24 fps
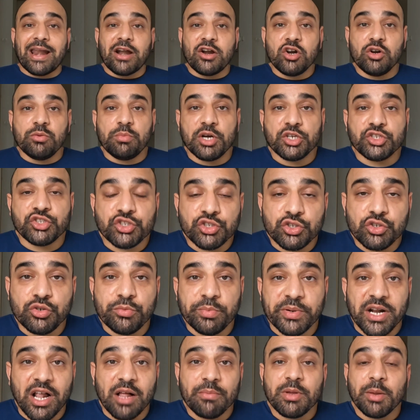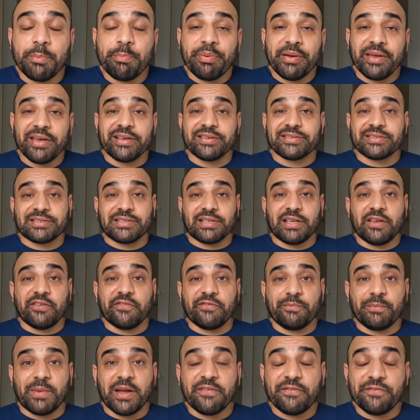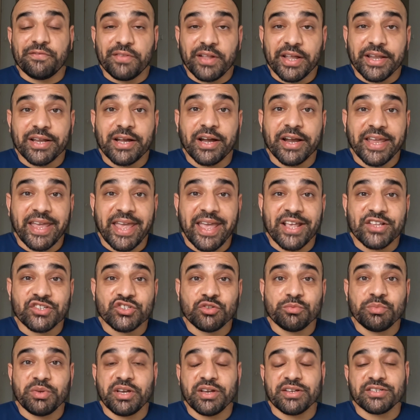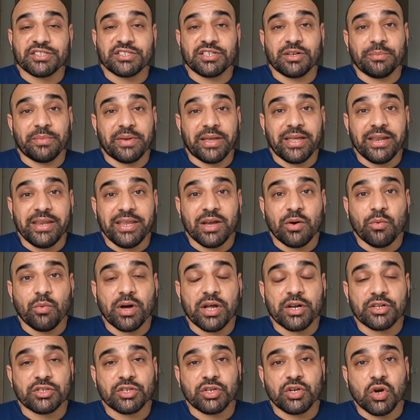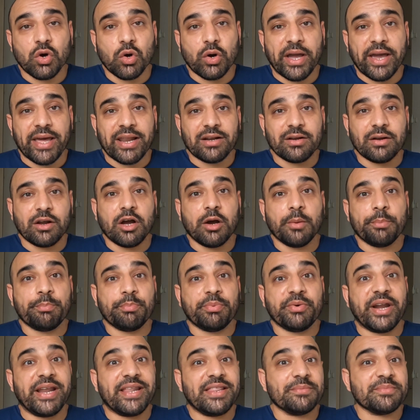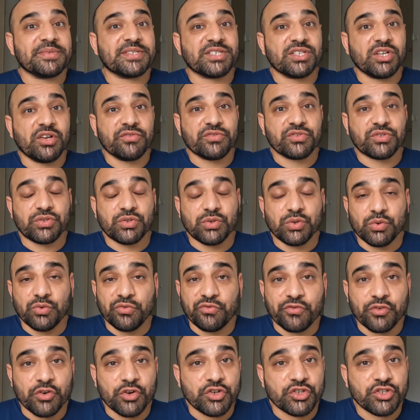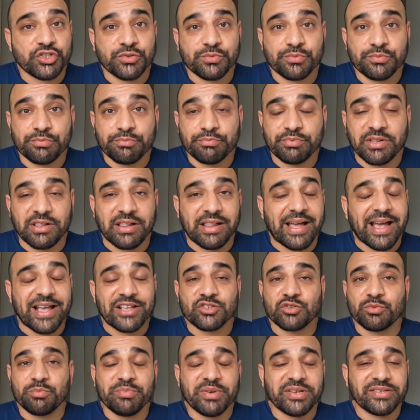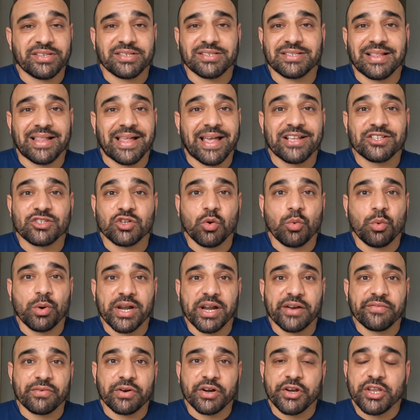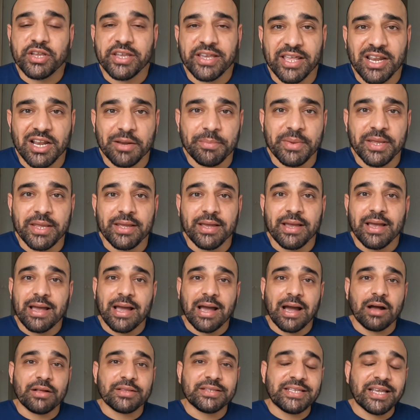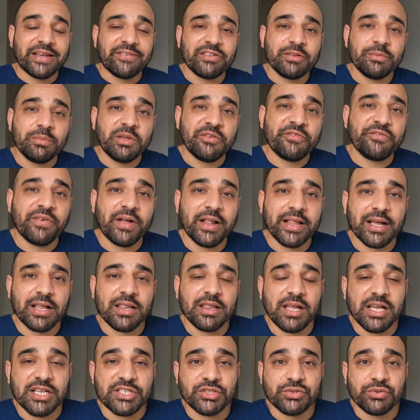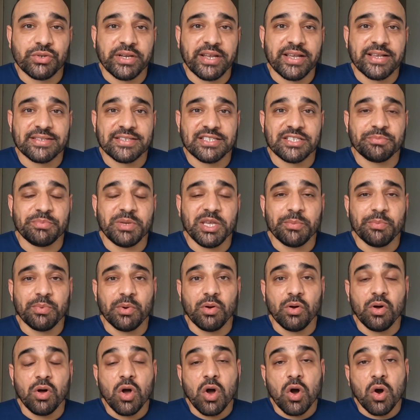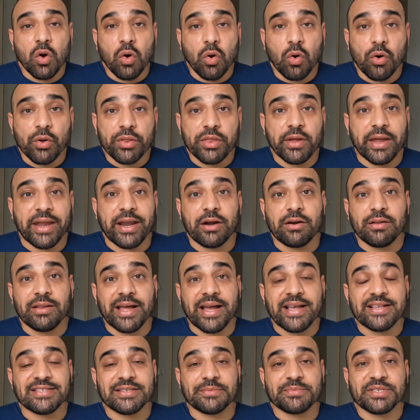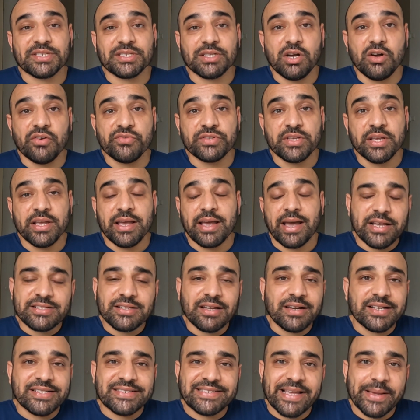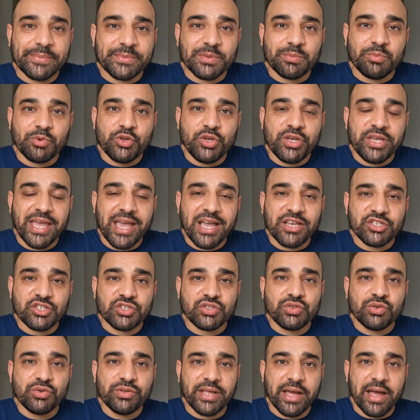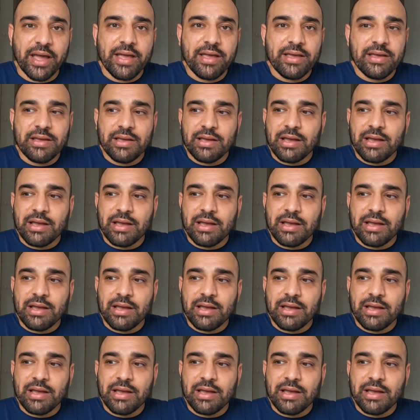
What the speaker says: I don't know about you, but I'll be pissed if my flight got canceled because some idiot wanted to go ahead and upgrade themselves to first class or business class or whatever. Are you kidding me? I'll definitely be filing a lawsuit against these people or the airlines themselves. It's unacceptable. You can't just do that.